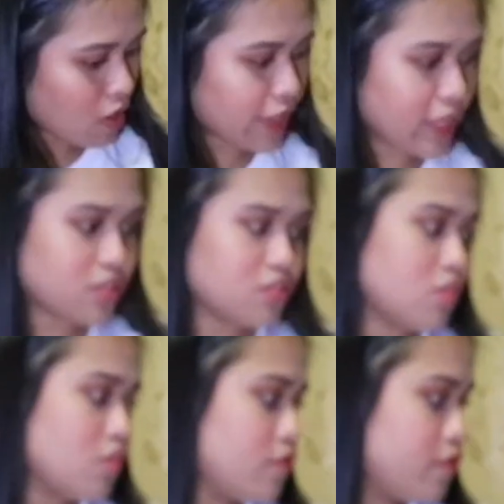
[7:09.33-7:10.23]
Okay,
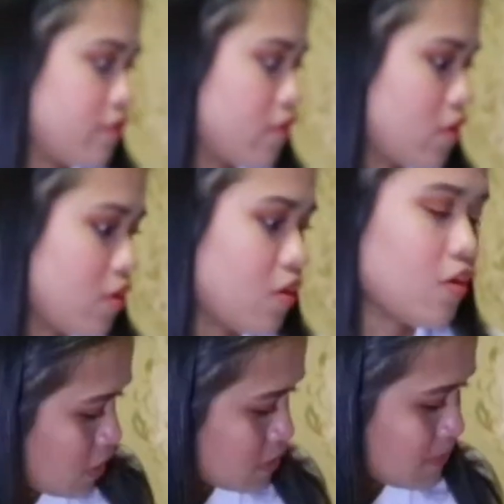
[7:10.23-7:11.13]
so for
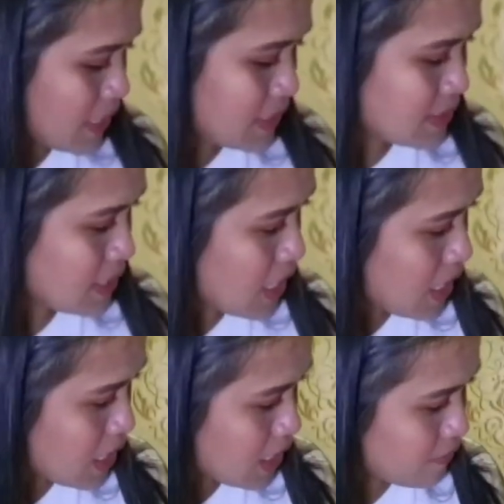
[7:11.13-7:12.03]
cosmetic
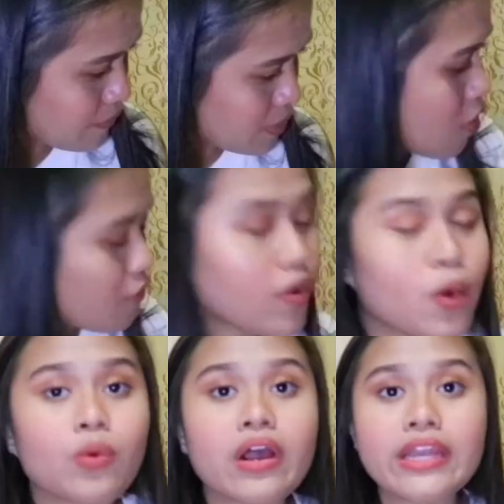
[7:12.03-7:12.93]
stuff
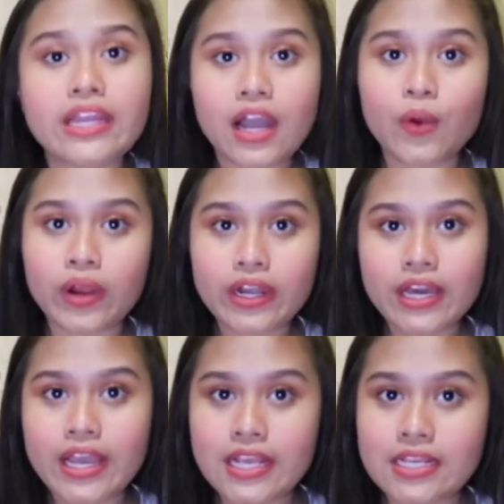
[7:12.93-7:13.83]
from
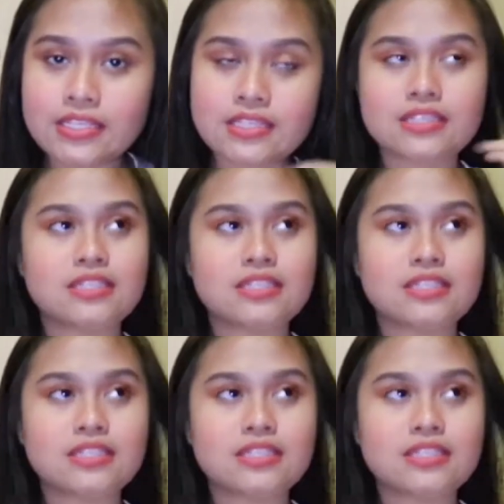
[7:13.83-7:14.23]
Wardah is